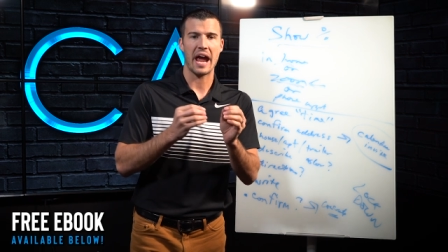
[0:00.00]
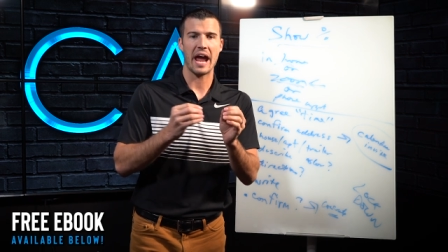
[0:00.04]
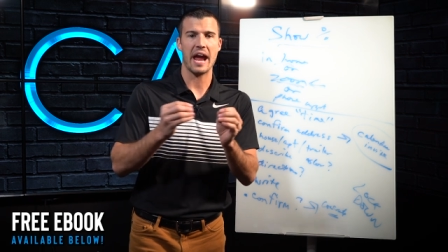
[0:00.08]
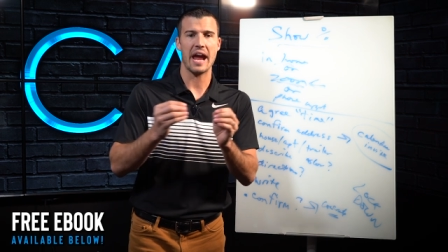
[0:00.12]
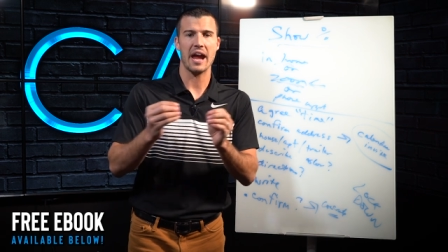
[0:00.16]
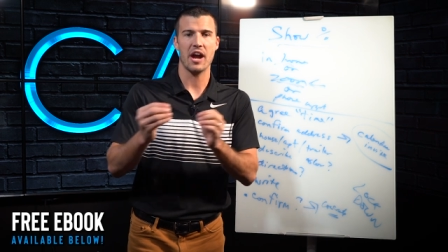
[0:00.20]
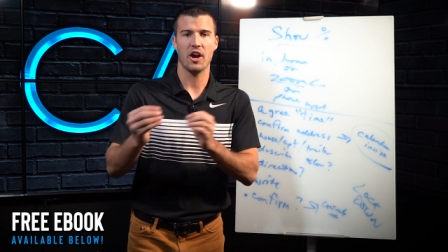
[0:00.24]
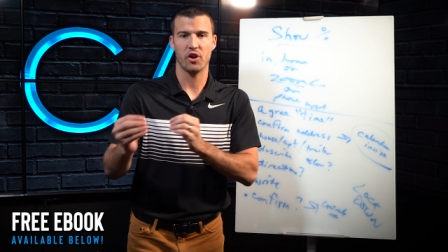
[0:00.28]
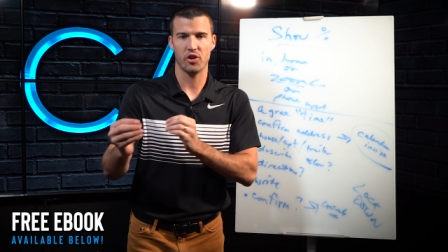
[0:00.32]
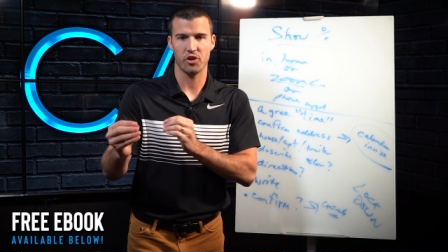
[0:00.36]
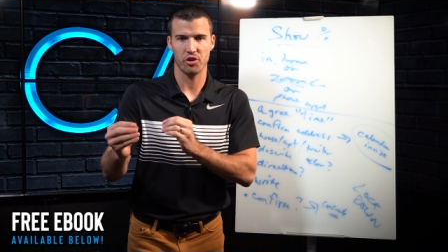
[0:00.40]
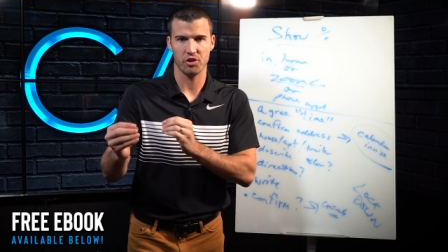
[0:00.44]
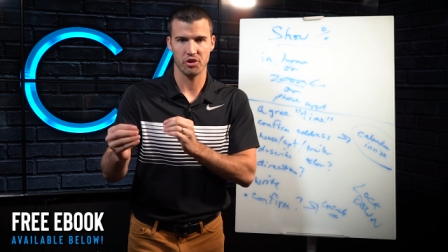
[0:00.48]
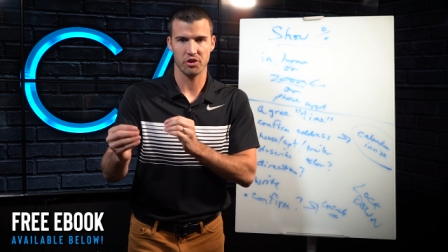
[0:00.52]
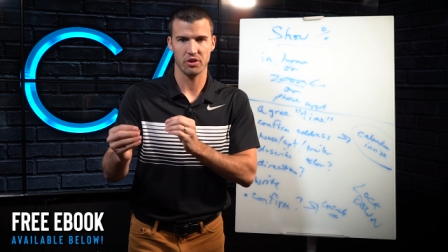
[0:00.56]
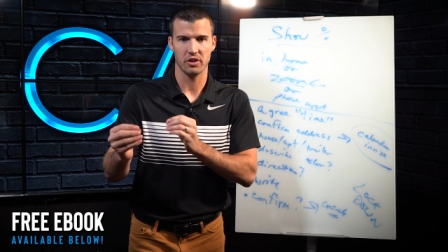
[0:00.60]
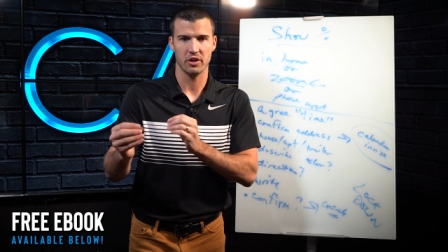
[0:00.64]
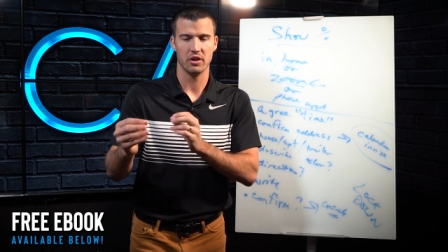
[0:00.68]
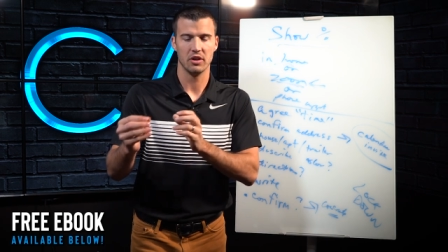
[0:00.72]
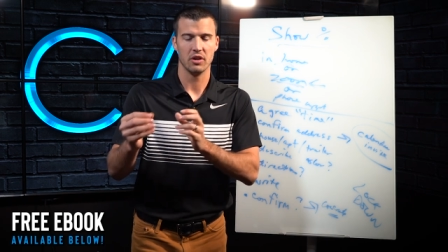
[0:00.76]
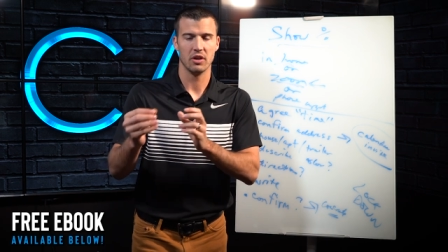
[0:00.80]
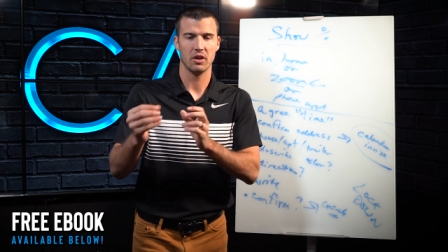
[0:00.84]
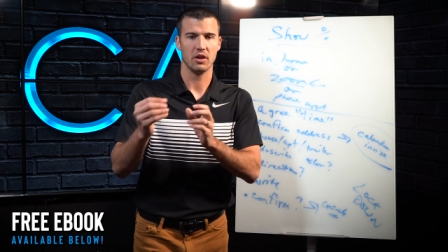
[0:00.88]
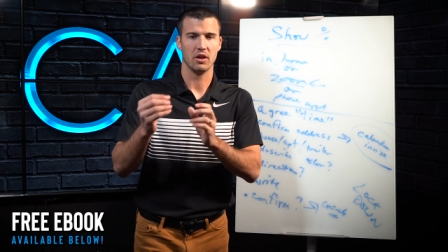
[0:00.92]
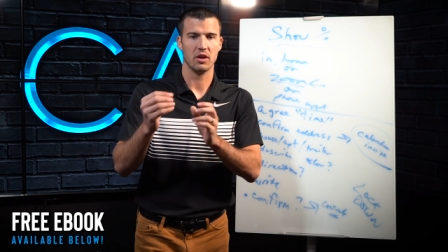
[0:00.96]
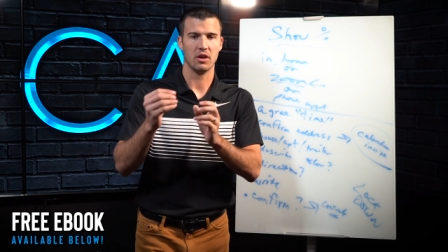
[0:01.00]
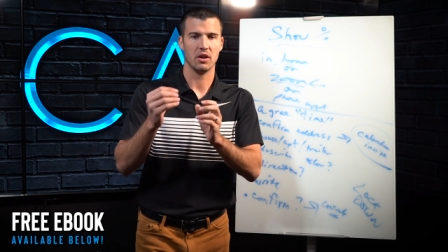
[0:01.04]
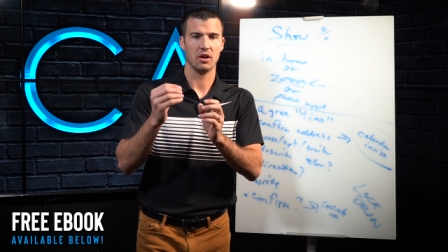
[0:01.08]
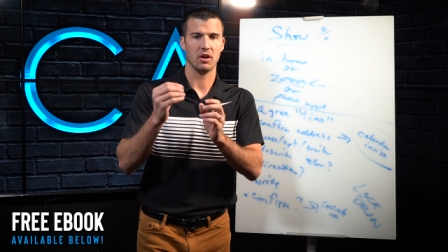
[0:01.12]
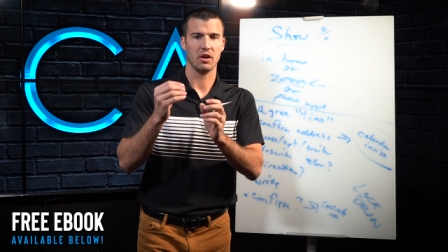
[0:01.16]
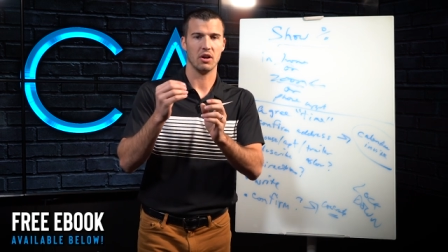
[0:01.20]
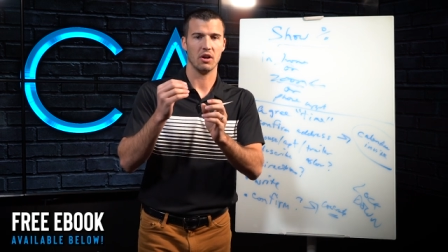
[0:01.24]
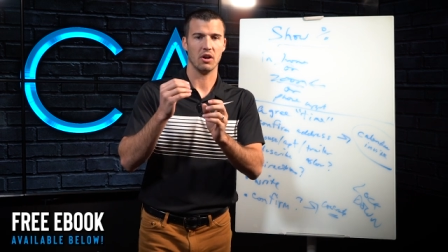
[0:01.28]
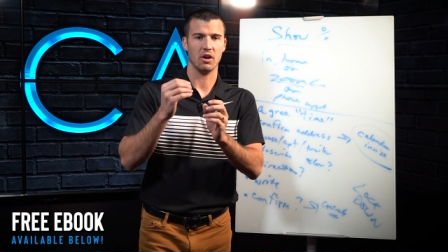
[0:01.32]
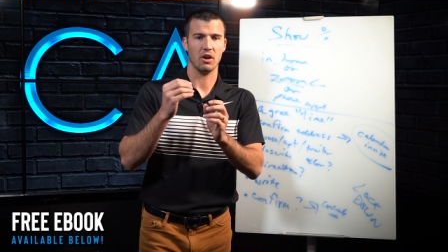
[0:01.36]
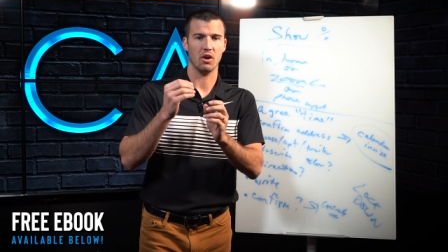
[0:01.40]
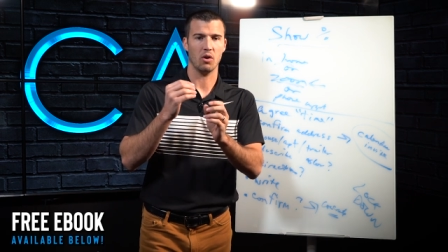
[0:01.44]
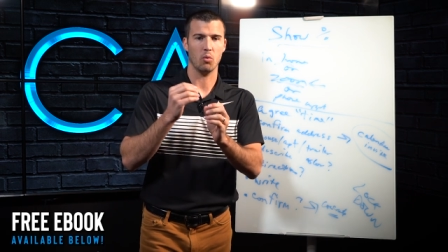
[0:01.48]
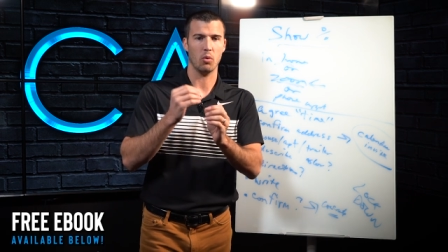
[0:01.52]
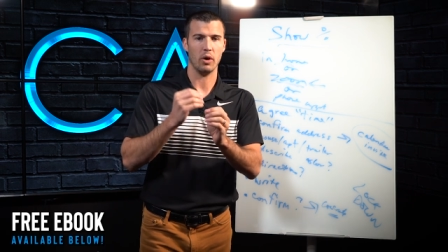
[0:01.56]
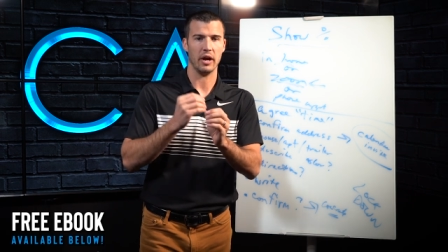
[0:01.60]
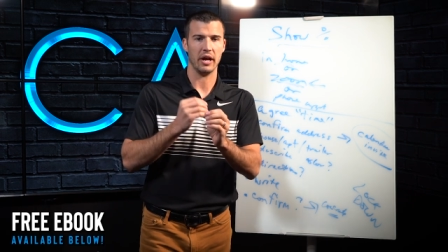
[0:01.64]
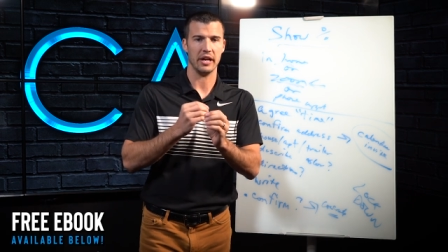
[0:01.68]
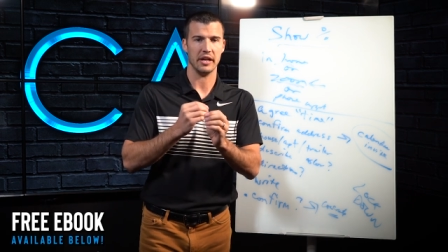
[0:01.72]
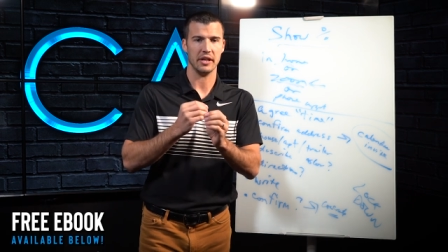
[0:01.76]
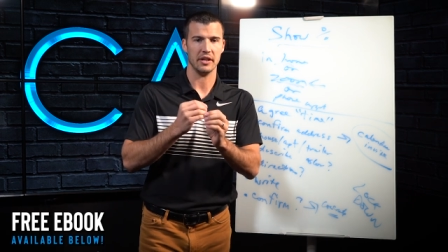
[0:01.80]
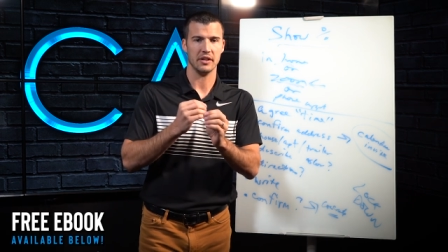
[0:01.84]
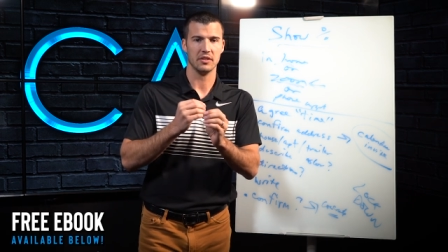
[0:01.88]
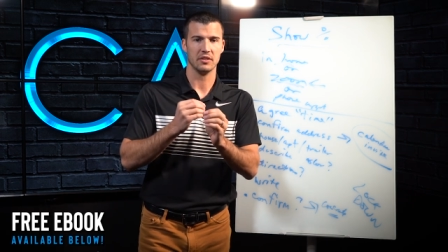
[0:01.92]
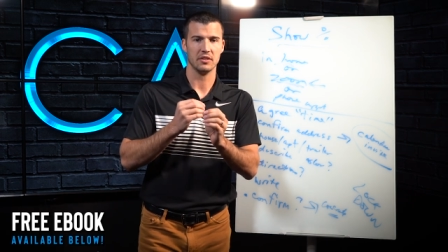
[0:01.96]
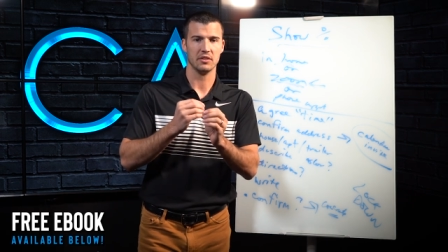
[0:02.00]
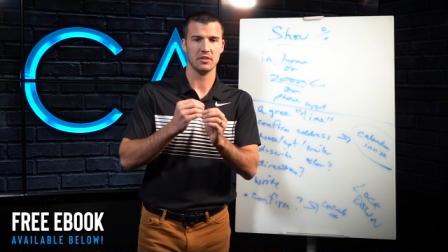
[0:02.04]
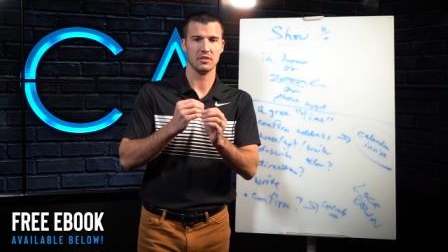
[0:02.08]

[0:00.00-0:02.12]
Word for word: error away.